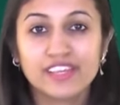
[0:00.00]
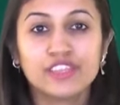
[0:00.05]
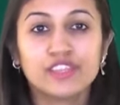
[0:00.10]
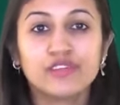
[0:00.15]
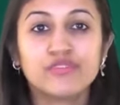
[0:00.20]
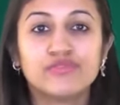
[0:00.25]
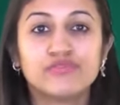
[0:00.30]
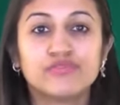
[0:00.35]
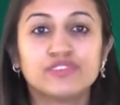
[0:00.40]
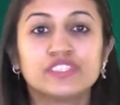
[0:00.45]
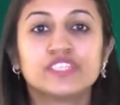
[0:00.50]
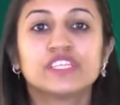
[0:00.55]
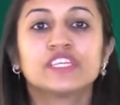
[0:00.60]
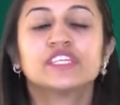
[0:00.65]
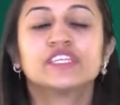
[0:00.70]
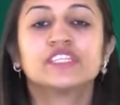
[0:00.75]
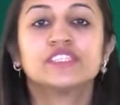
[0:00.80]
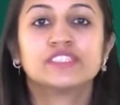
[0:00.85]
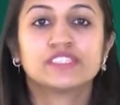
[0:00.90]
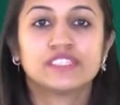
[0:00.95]
the
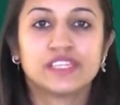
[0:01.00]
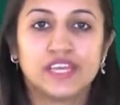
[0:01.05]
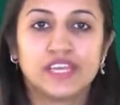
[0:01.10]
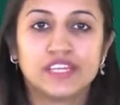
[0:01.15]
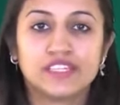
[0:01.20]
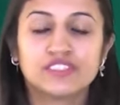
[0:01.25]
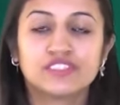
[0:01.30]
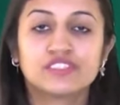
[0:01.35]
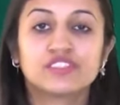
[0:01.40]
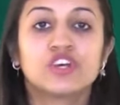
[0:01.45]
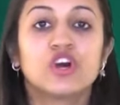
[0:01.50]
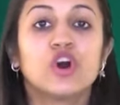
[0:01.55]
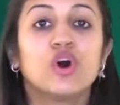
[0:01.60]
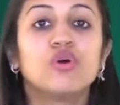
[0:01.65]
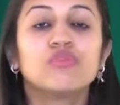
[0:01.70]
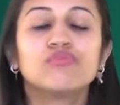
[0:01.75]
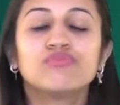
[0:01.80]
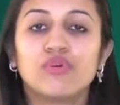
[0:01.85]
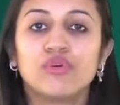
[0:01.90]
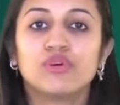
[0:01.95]
physical states
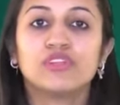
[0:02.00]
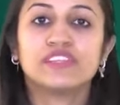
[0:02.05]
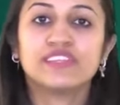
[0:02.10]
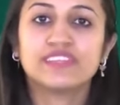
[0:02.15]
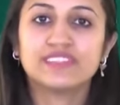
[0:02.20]
of all